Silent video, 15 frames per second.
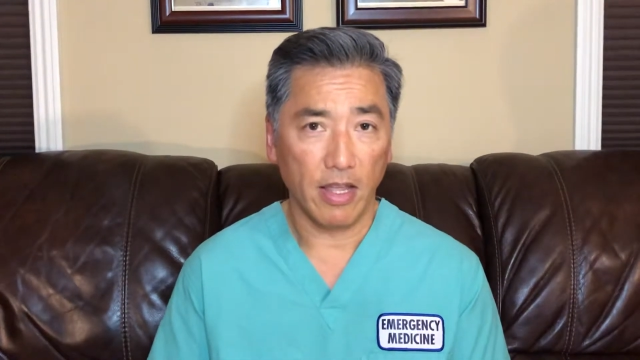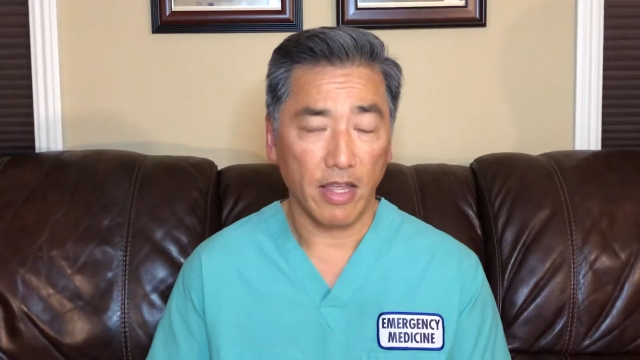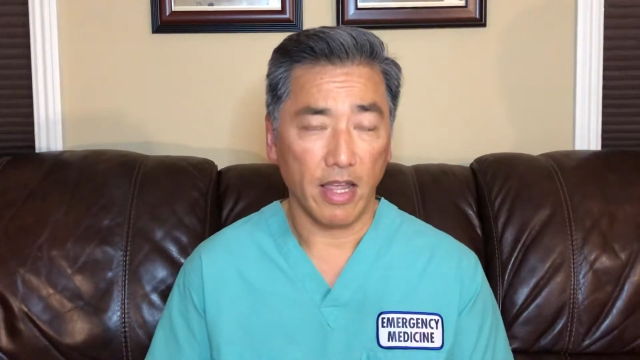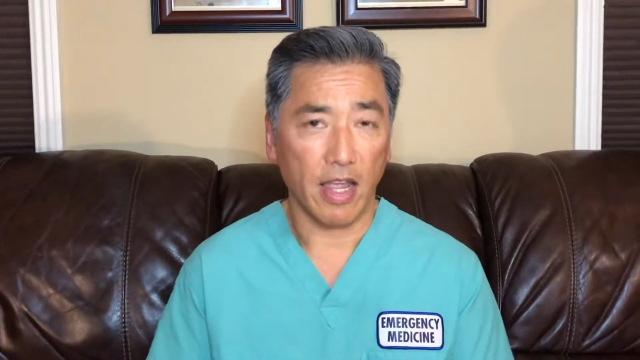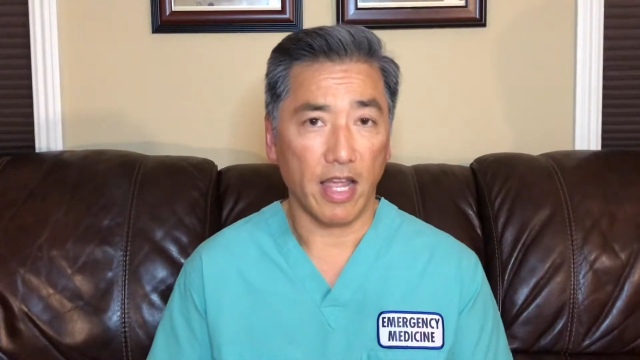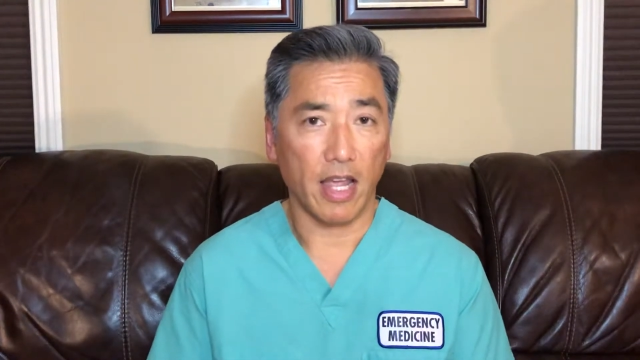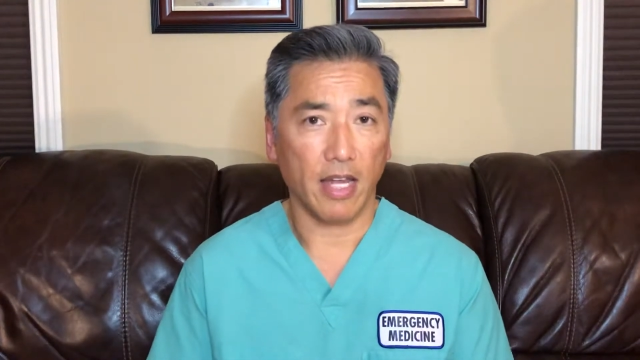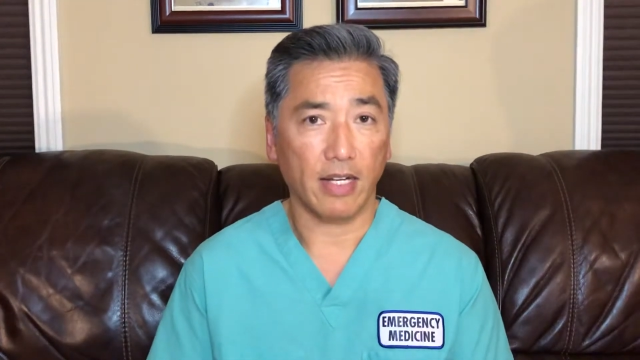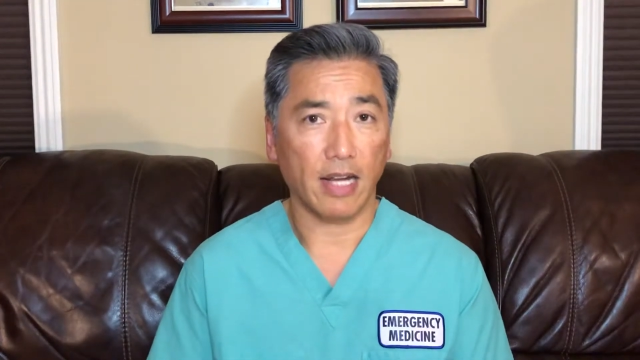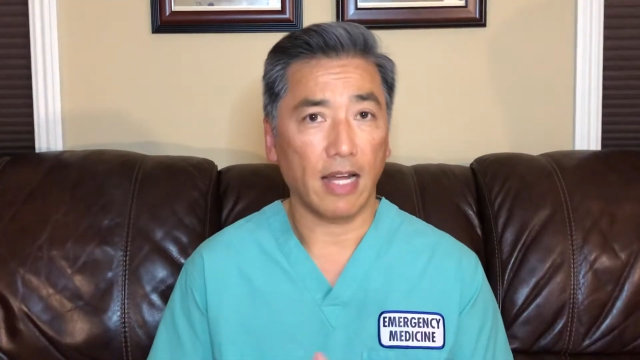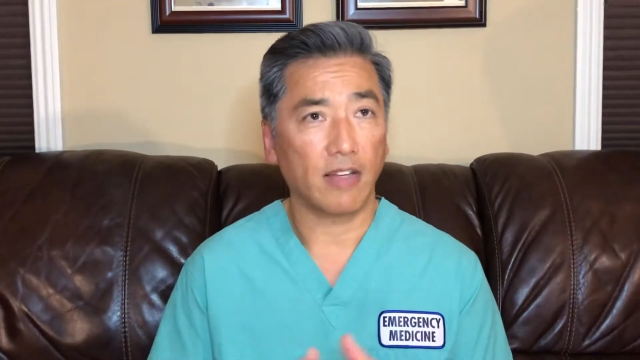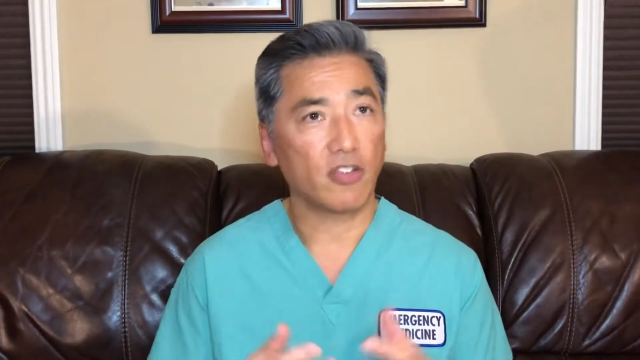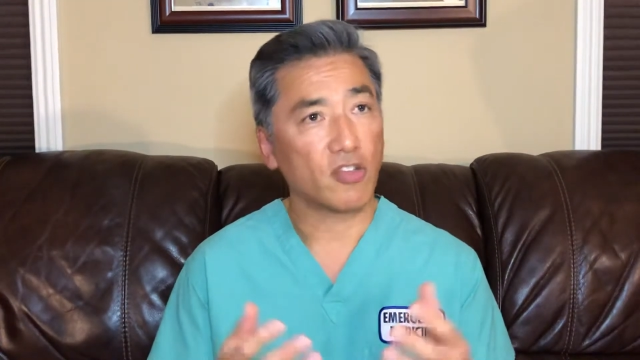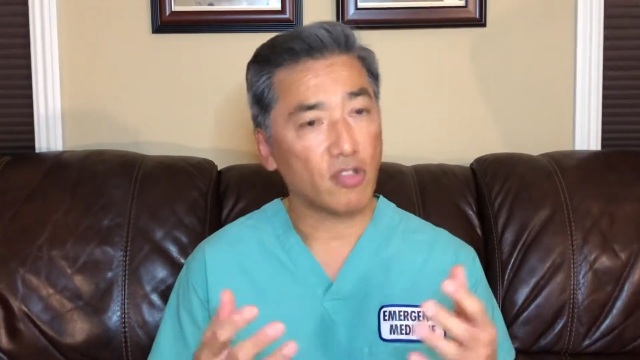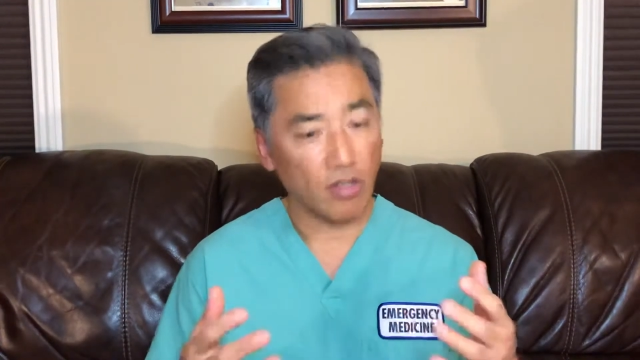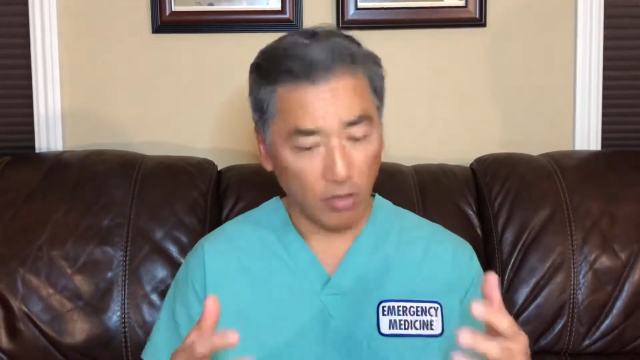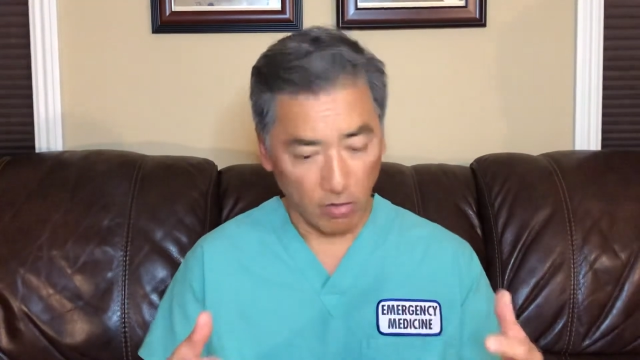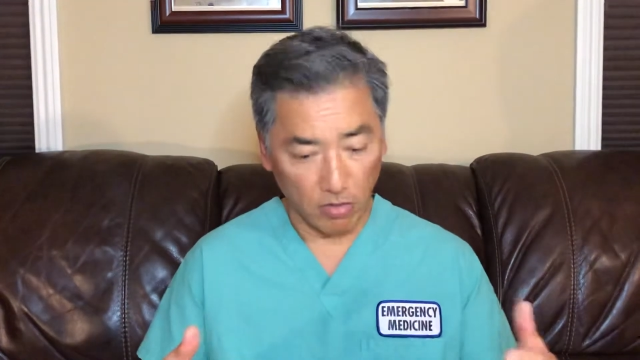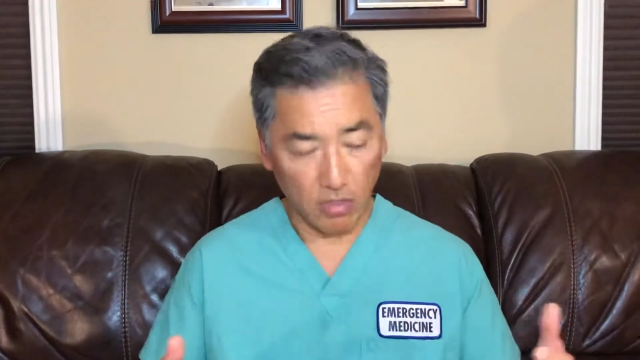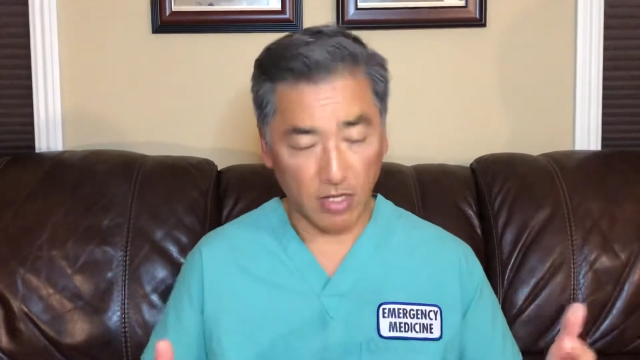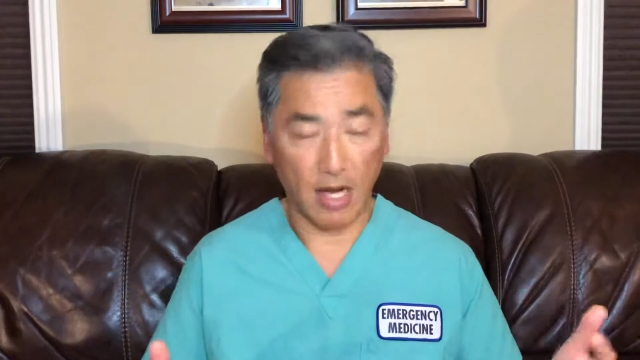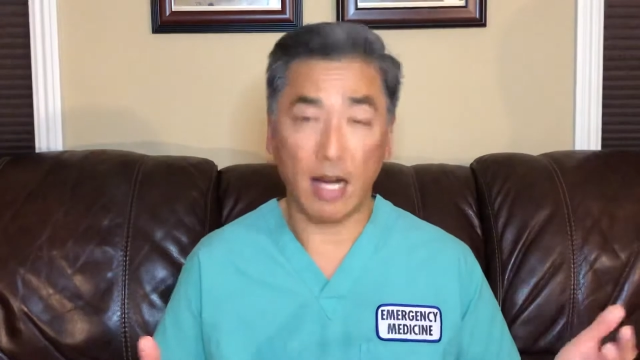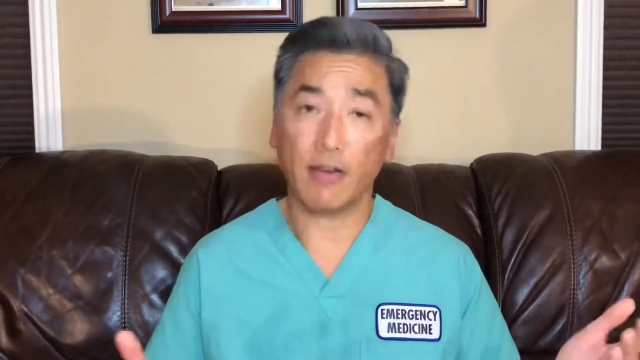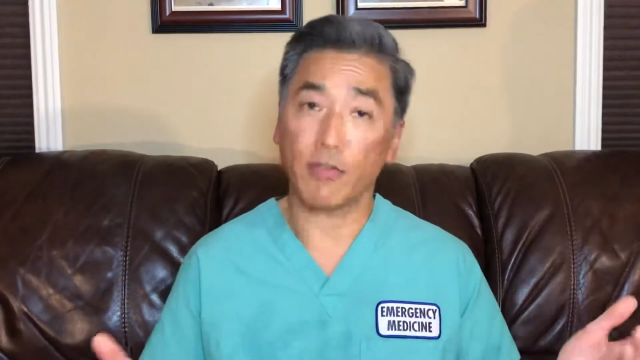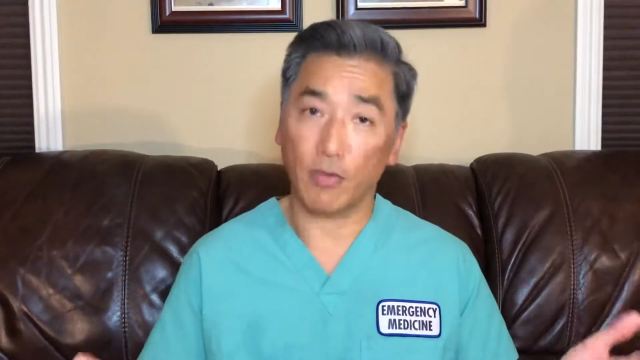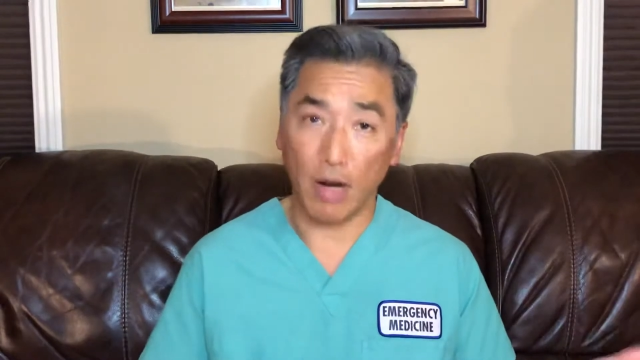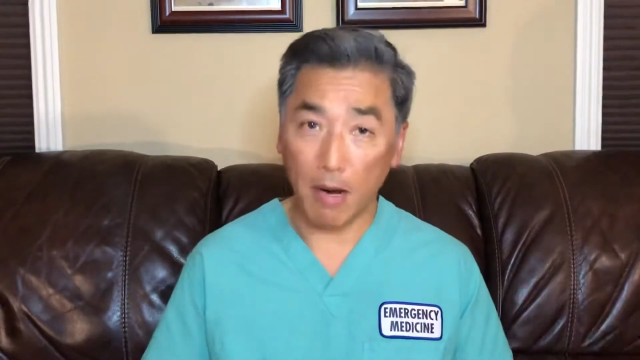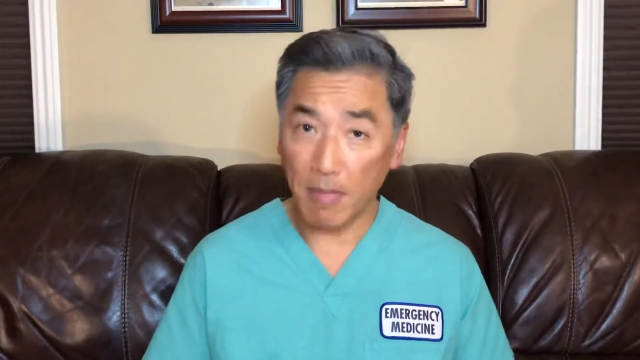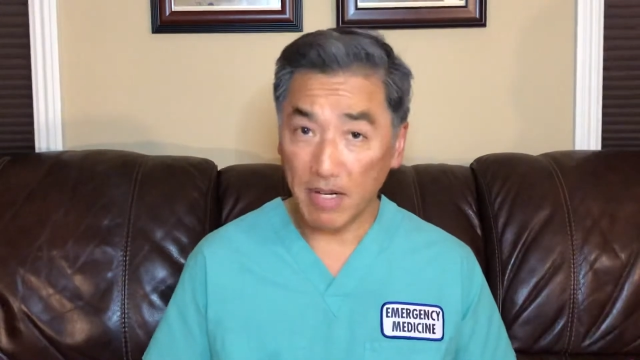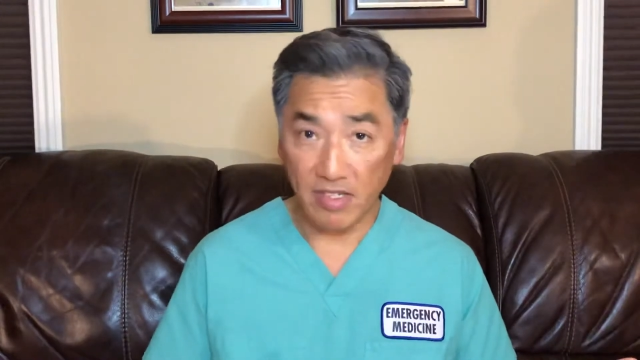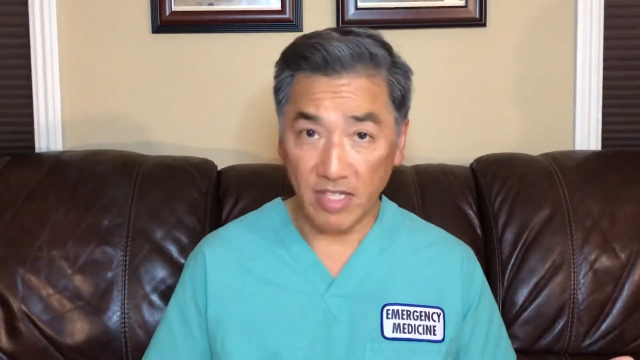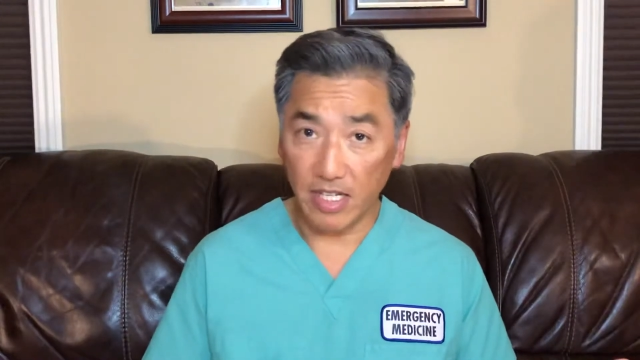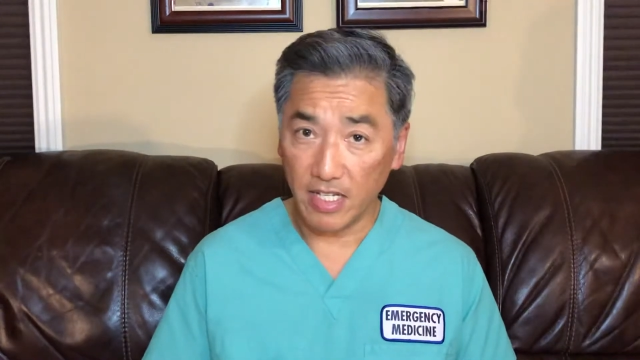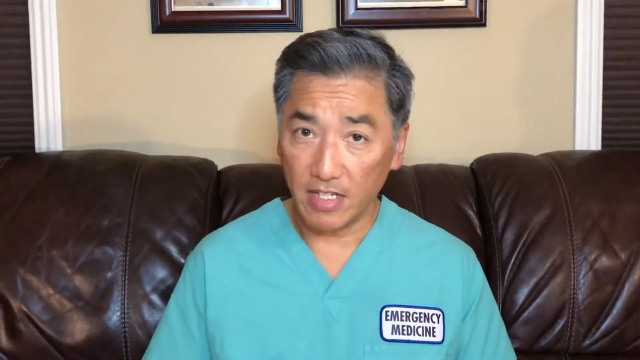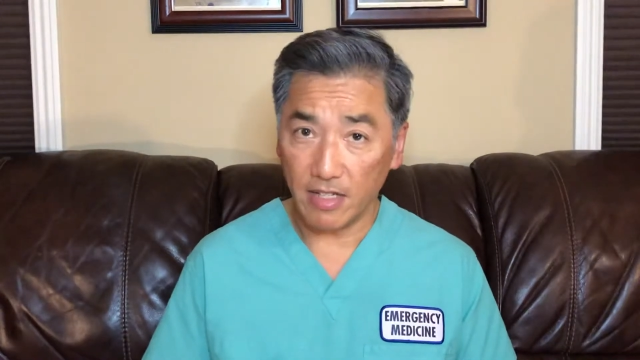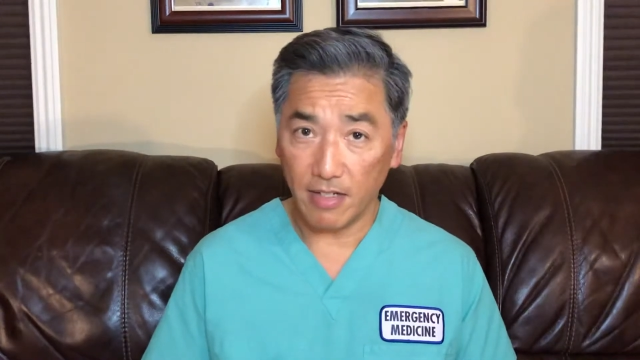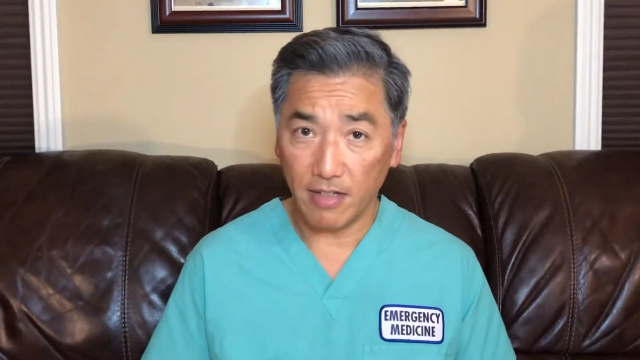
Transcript: and I just look kind of around my seat.